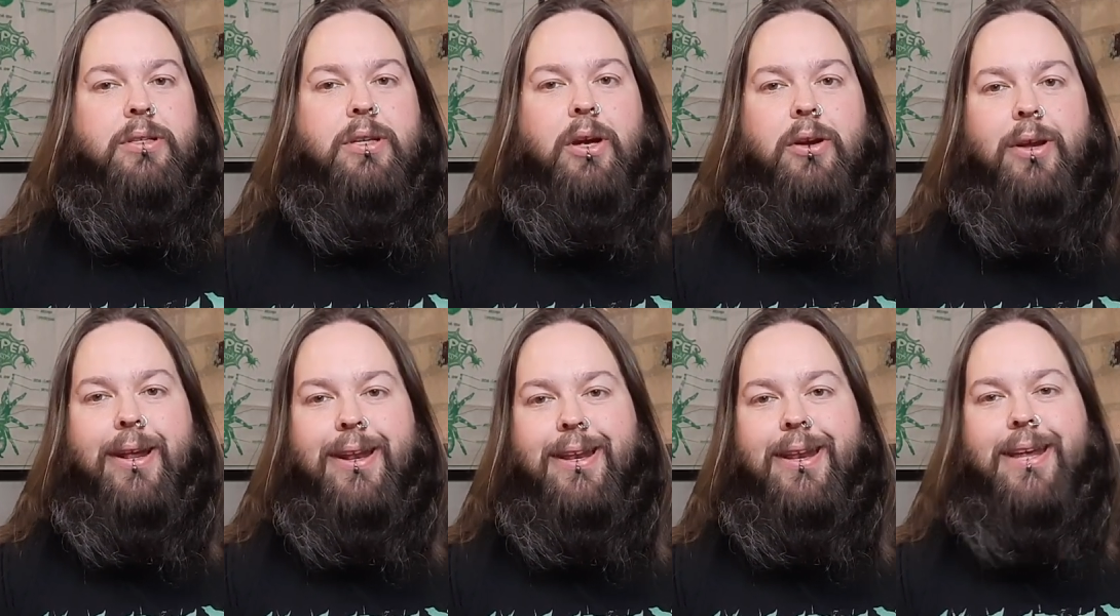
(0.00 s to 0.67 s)
So
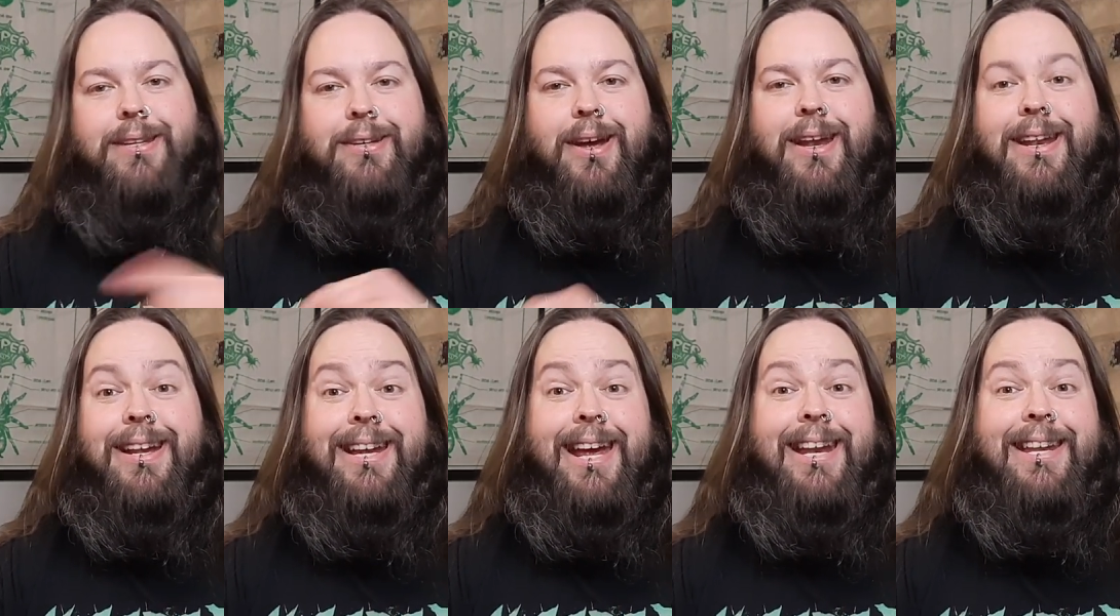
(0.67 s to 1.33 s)
let's go ahead
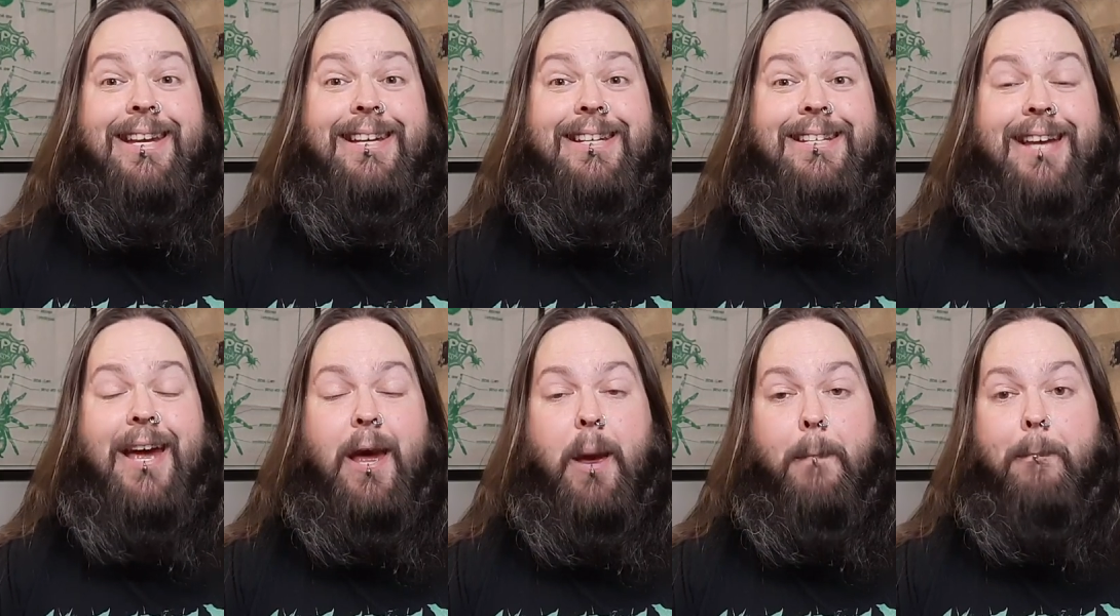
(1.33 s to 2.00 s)
and get these
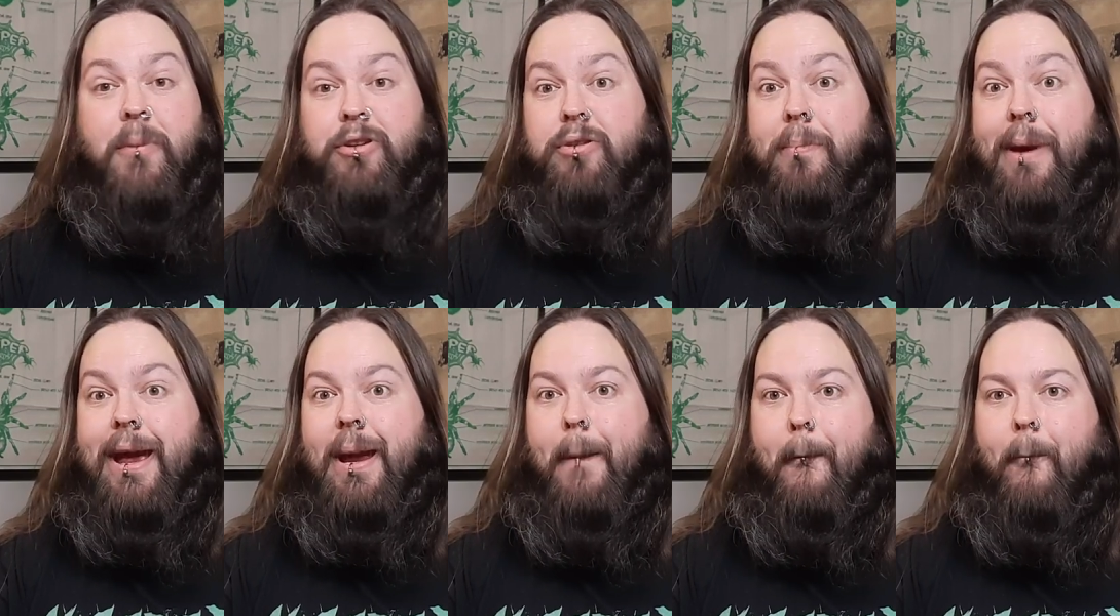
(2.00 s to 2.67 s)
mystery
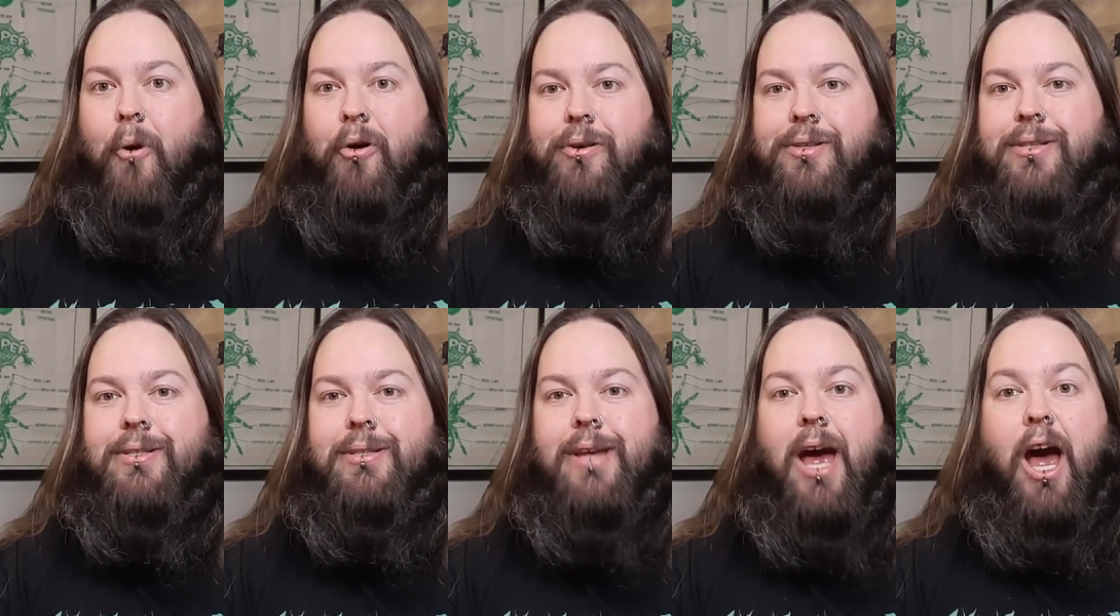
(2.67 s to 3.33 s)
bag
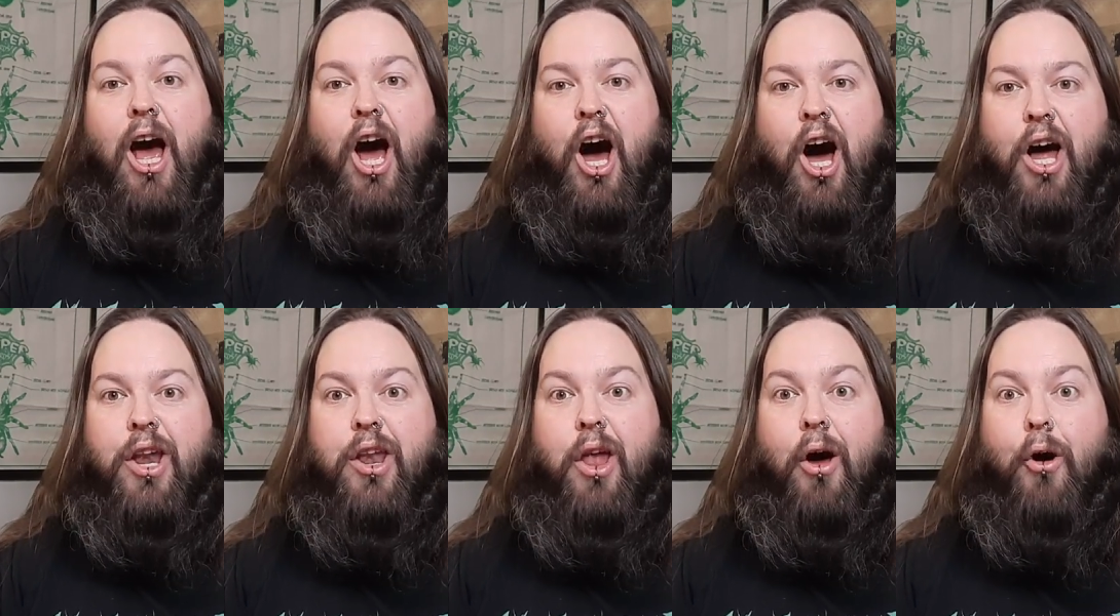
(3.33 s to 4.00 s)
unboxes
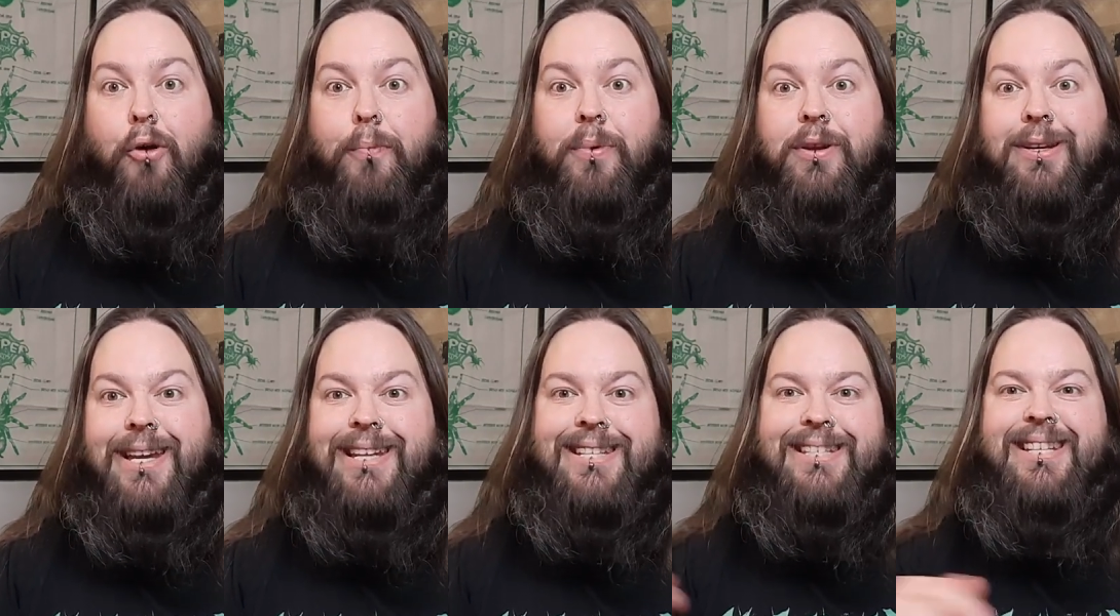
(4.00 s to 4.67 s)
unopened
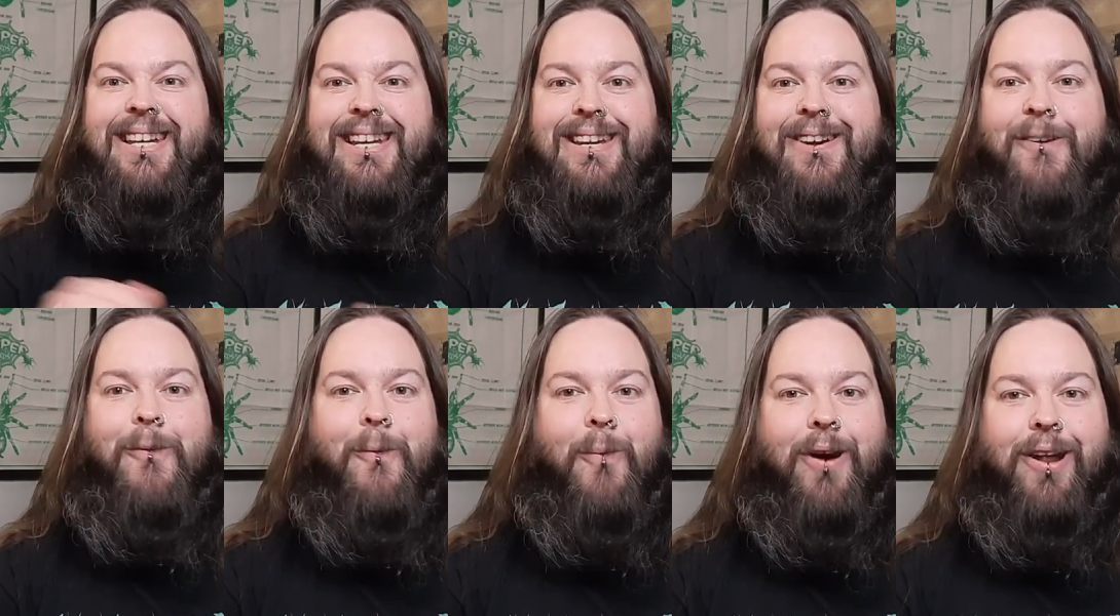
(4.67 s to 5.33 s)
and see
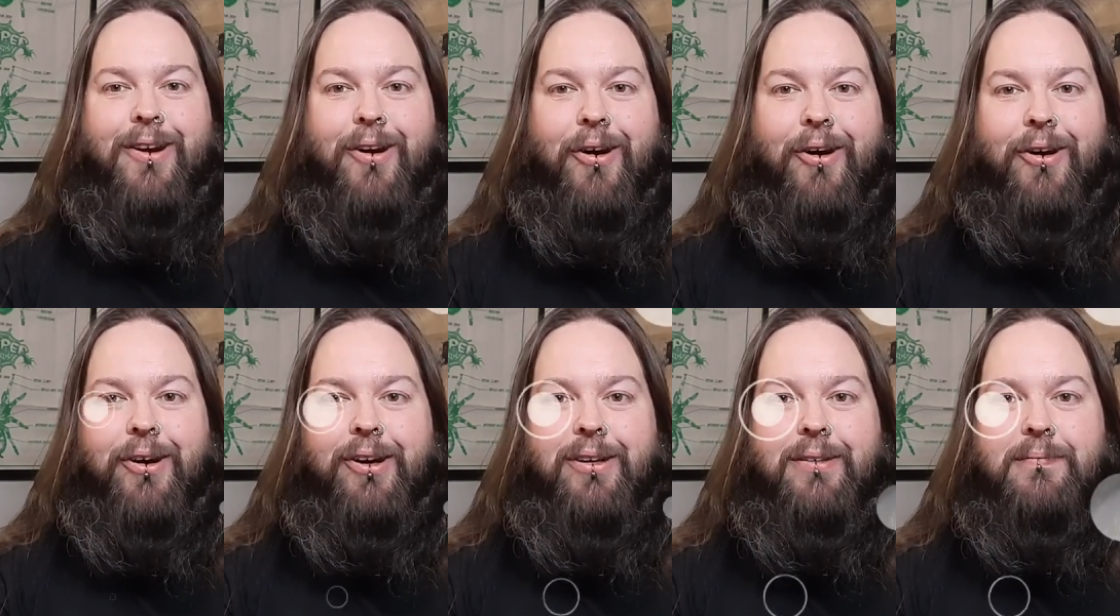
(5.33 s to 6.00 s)
what I
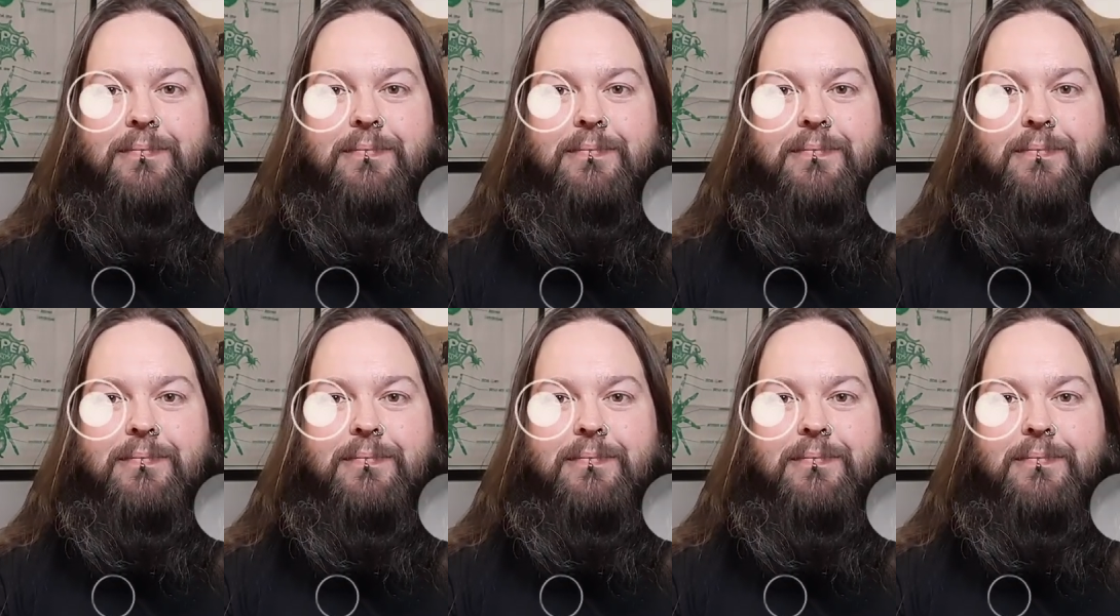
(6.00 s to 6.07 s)
got.